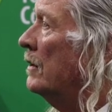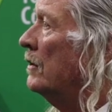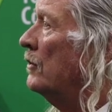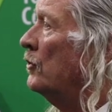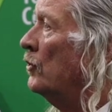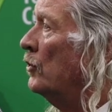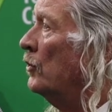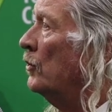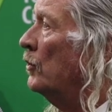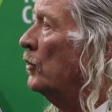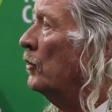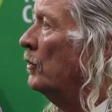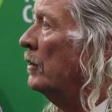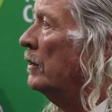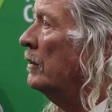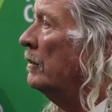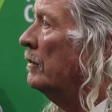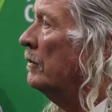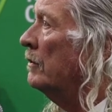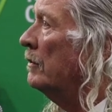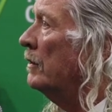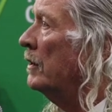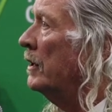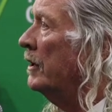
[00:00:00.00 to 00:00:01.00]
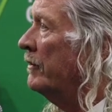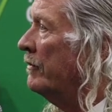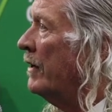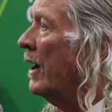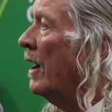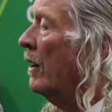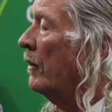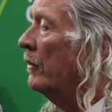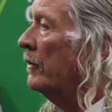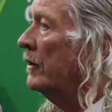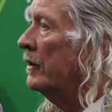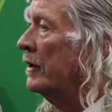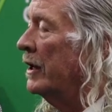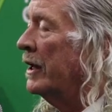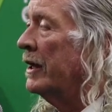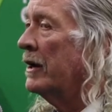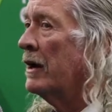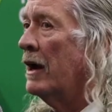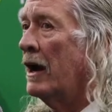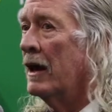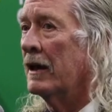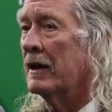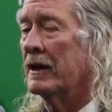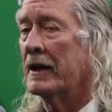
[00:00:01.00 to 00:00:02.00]
to give out the
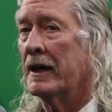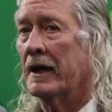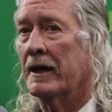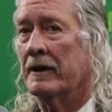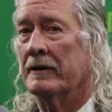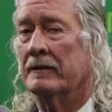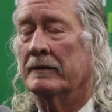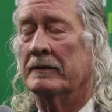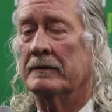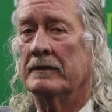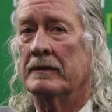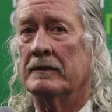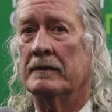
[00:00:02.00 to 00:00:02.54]
Dan Holohan